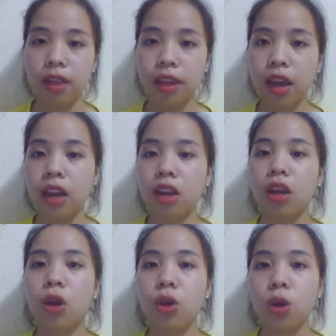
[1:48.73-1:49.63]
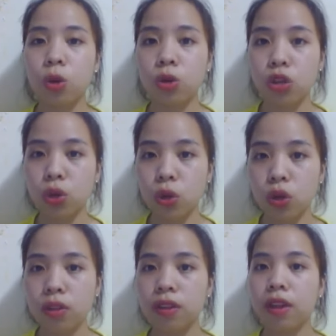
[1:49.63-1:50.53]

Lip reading: Then you should